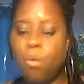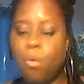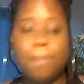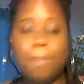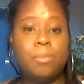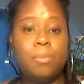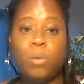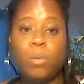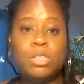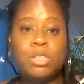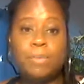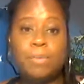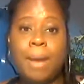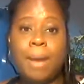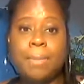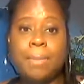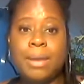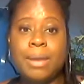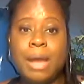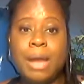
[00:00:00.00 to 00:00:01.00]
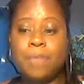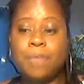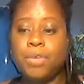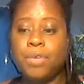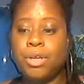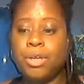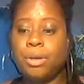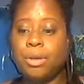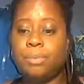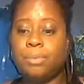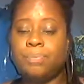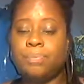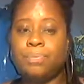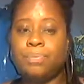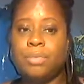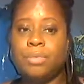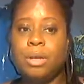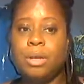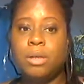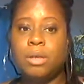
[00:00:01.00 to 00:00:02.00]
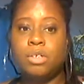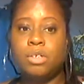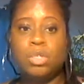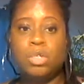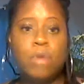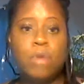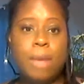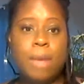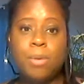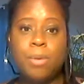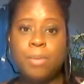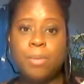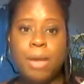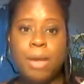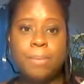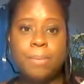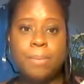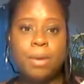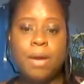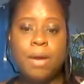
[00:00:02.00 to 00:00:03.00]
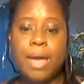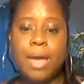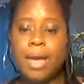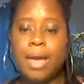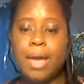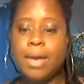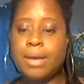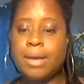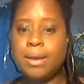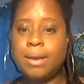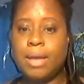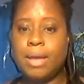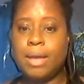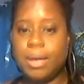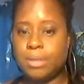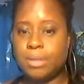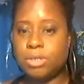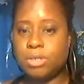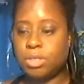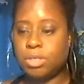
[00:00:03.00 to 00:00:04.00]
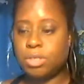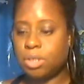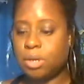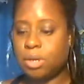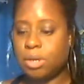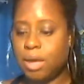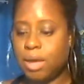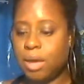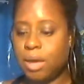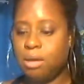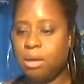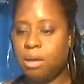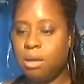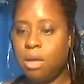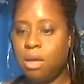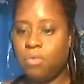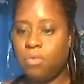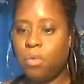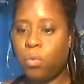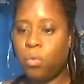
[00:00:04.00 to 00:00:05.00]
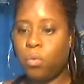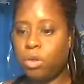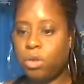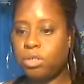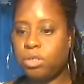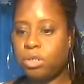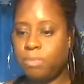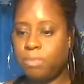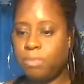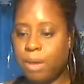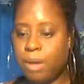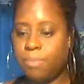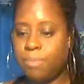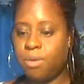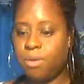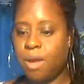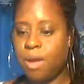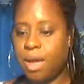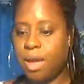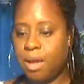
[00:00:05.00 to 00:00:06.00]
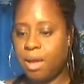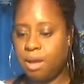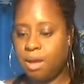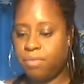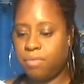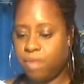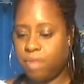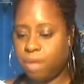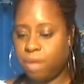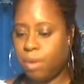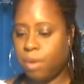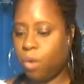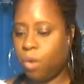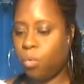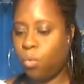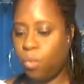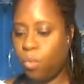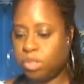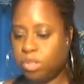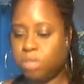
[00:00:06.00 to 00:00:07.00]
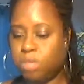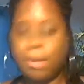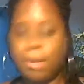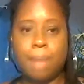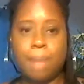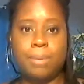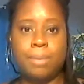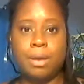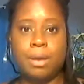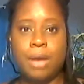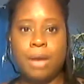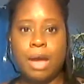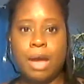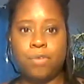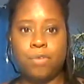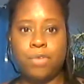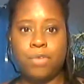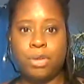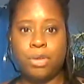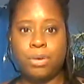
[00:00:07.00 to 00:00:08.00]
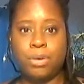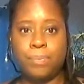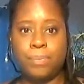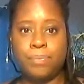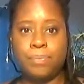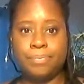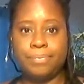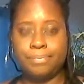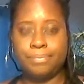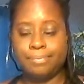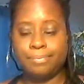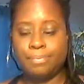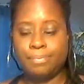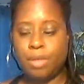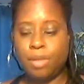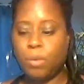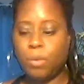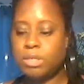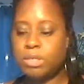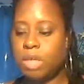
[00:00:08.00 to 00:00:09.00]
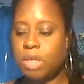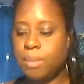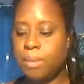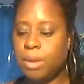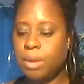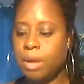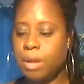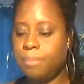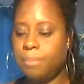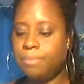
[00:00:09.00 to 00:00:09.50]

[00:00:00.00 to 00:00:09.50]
what's popping out for you. Just grab your paper and just look at the words on the paper and think about what's popping out for you, what's coming up.